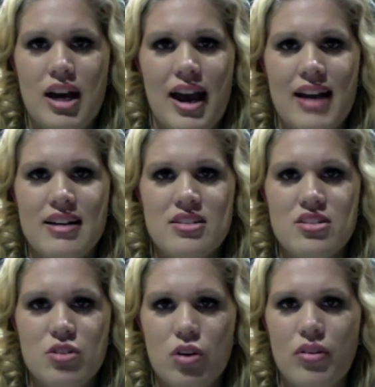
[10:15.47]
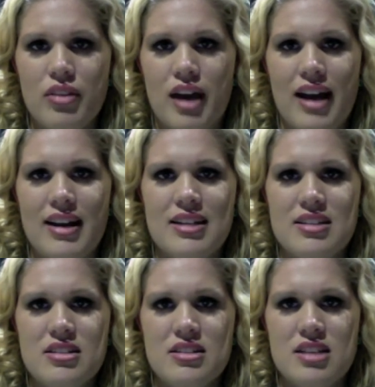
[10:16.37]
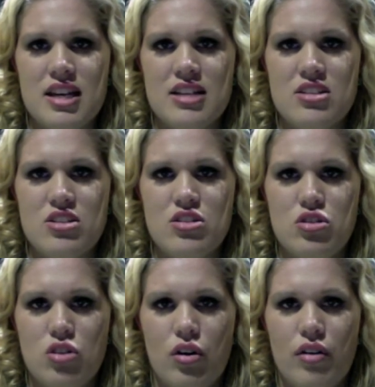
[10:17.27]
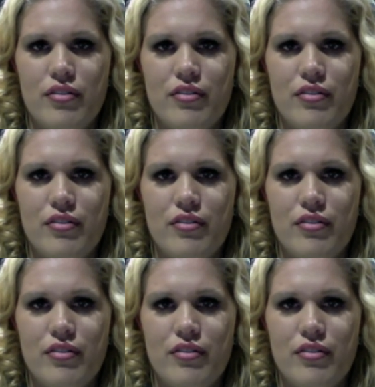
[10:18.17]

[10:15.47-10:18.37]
And it's not that. It's not